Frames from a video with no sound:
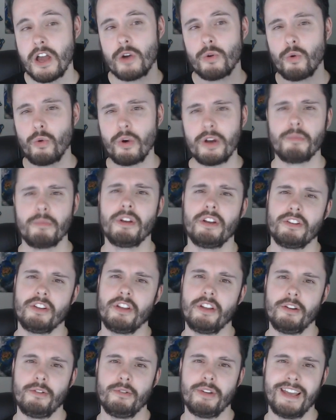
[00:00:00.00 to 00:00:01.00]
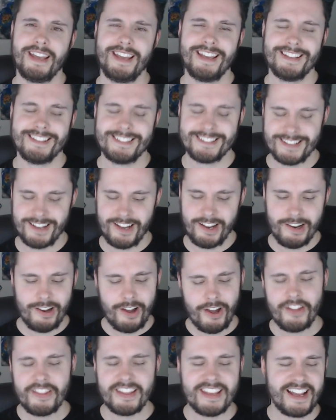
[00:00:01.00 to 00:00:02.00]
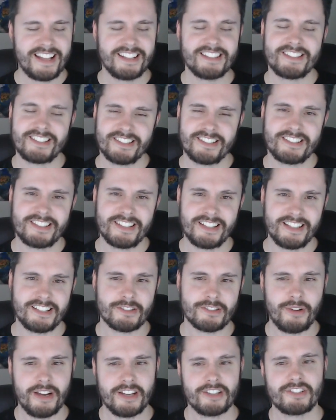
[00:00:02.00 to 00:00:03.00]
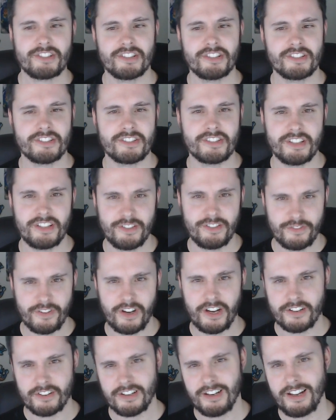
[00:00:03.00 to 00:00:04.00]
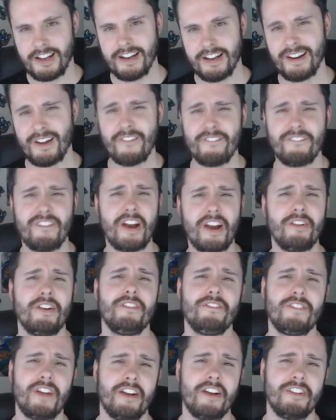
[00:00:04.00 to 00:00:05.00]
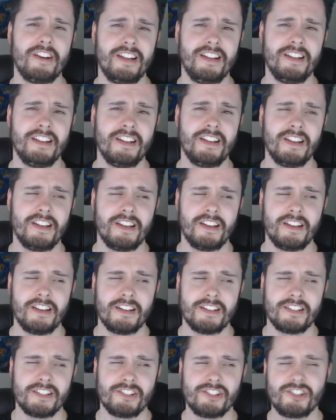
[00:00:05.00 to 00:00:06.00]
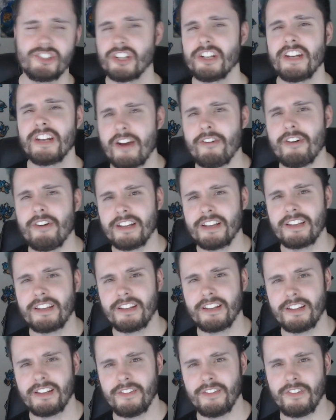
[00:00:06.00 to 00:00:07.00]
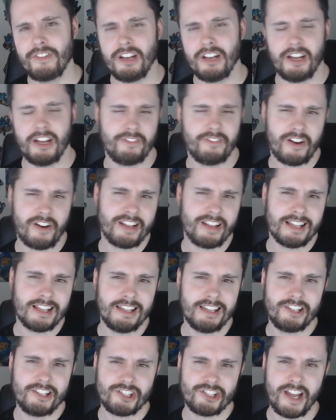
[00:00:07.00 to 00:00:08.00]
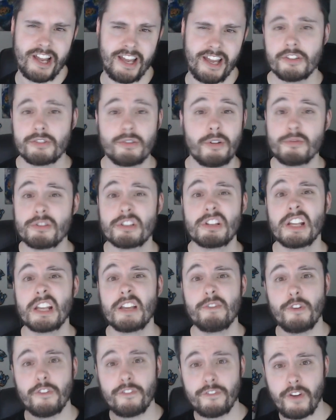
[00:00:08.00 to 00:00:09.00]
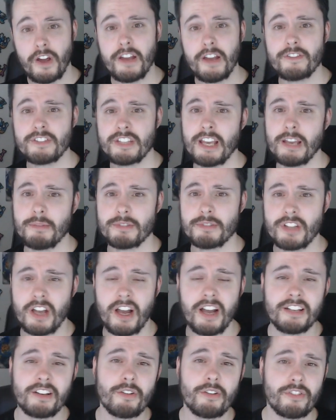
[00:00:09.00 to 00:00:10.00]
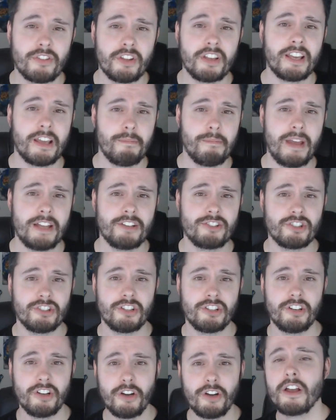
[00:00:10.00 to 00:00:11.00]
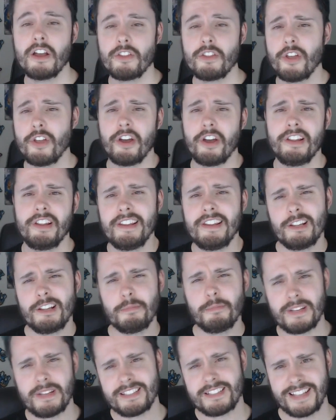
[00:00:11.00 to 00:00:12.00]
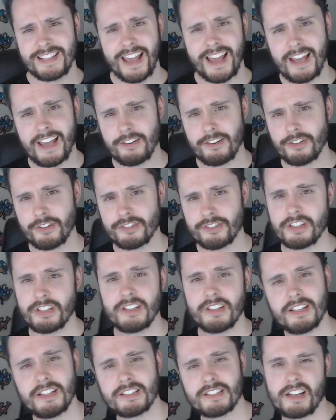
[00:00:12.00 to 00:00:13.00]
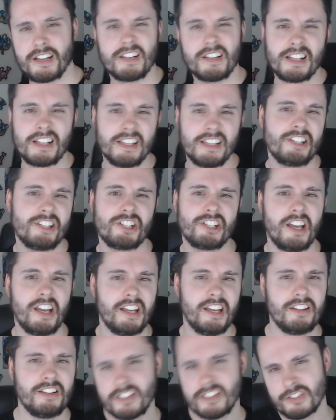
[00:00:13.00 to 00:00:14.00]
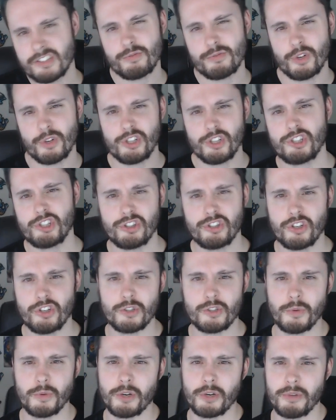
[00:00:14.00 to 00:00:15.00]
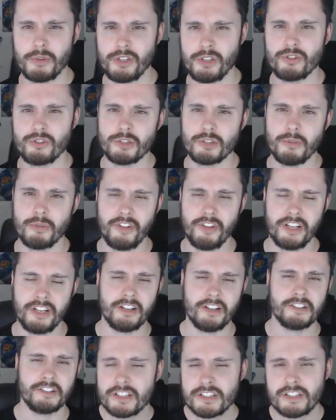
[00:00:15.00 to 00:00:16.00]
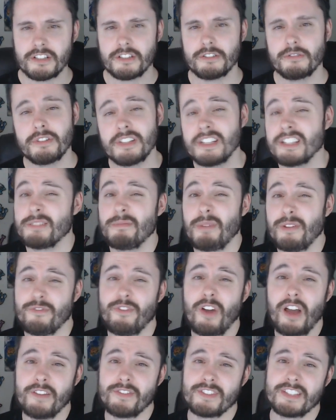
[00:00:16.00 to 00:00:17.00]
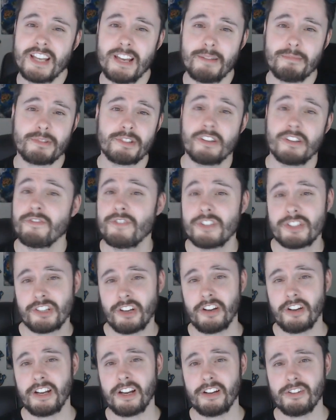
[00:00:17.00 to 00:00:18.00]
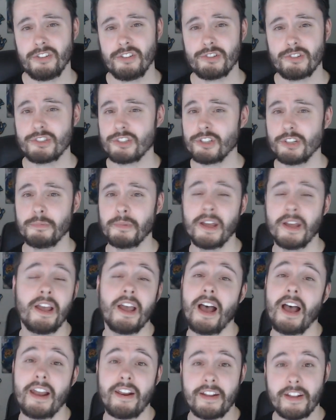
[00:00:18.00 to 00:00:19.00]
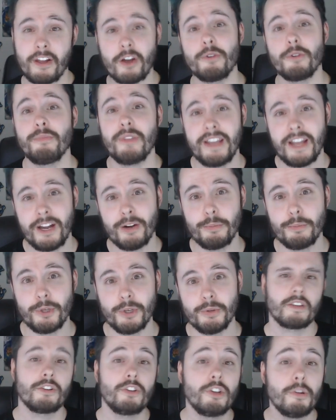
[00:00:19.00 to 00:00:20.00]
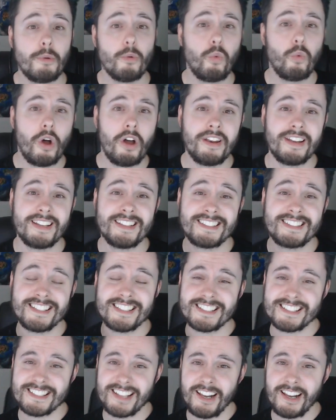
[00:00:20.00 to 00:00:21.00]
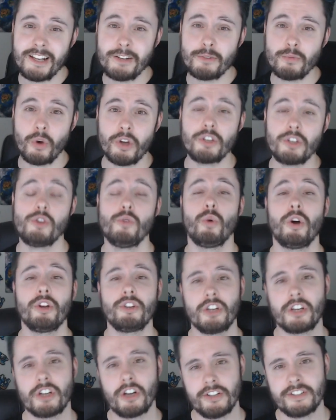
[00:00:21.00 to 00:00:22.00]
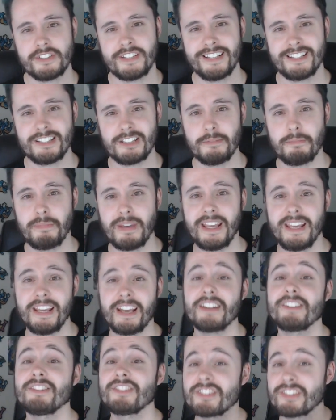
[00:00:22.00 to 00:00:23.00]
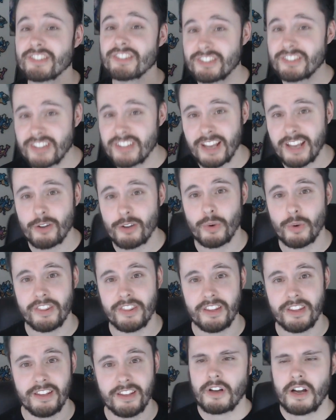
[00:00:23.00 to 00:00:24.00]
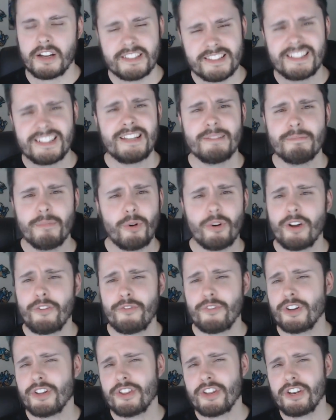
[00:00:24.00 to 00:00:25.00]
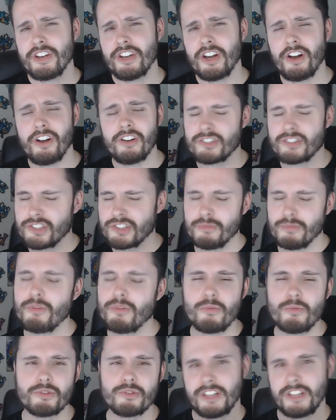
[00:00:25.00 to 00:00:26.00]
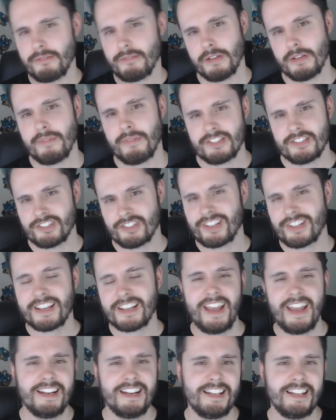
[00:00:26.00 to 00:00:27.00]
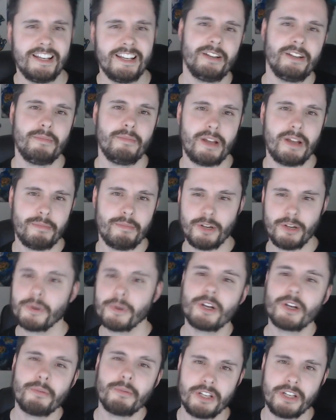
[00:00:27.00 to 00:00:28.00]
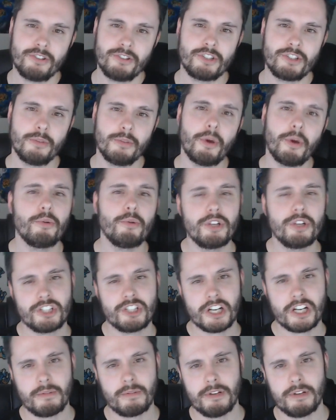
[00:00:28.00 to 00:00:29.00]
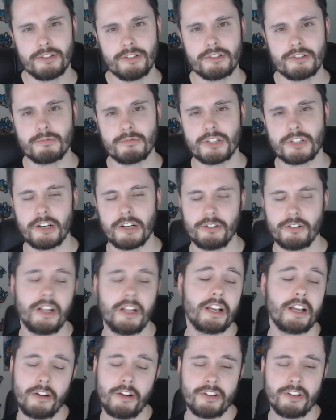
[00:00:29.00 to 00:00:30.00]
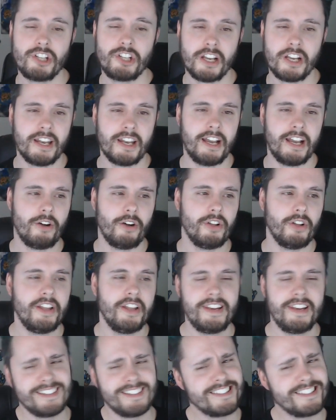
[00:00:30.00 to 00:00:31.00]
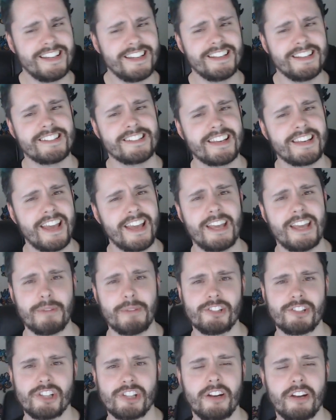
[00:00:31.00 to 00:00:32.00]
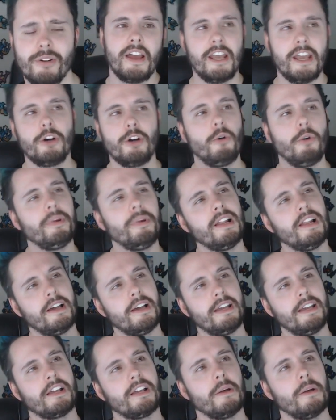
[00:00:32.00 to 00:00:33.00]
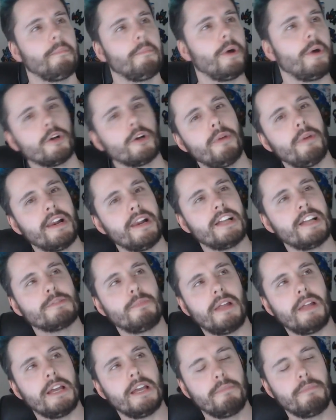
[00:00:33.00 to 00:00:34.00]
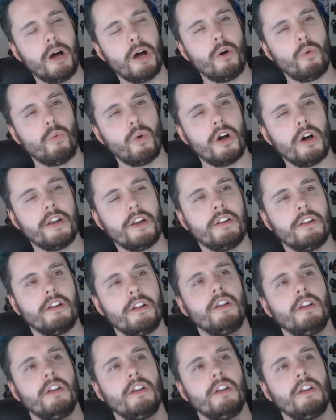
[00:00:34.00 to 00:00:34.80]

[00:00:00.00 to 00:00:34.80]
Well, what I'm going to do is, a lot of the answers to these questions that you find online are very, very generic, if you like, very cliche. So I'm just going to give you 5 tips that I don't think get mentioned enough, that are little bits to add on to these kind of cliche, this is what you should do to become a YouTuber videos. So these are my 5 tips for starting out on YouTube, and I hope they help you. Number 1 is decide what you want your content to be and stick with it. I see more often than not, someone will send me a message like, hey Liam, I'm an up and coming YouTuber, will you check out my YouTube channel? I go and check it out, and let's say it's a gaming channel. It'll be like, Pokemon Let's Play, Part 1.